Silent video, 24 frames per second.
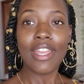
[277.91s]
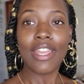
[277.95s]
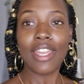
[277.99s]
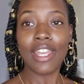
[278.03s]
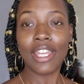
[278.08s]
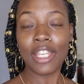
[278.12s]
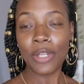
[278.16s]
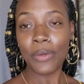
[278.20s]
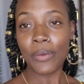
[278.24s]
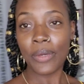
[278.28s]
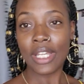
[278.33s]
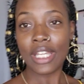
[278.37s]

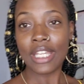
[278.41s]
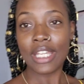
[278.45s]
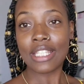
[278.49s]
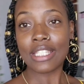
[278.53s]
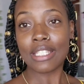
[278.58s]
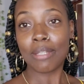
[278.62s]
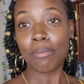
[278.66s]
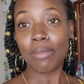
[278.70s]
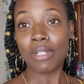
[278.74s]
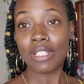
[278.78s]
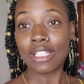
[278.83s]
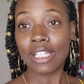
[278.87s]
Anyways,
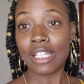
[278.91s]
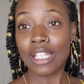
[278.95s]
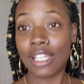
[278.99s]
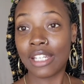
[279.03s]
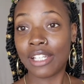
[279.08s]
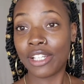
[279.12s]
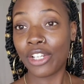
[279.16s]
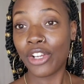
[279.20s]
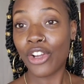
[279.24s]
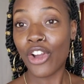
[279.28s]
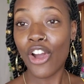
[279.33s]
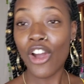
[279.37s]
I'm about to head
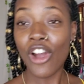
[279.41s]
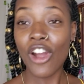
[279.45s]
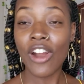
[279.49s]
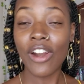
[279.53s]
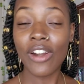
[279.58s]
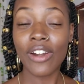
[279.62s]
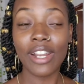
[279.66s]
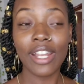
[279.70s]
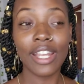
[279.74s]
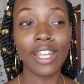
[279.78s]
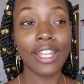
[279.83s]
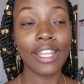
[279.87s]
in the
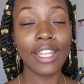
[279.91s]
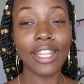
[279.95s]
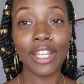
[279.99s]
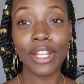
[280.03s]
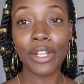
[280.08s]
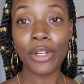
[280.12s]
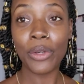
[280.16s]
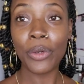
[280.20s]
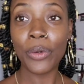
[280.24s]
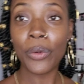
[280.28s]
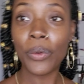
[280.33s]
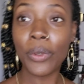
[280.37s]
car and
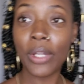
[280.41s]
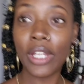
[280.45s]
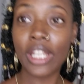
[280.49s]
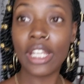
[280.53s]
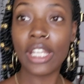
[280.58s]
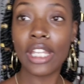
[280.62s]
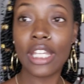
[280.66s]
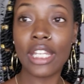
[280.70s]
get going.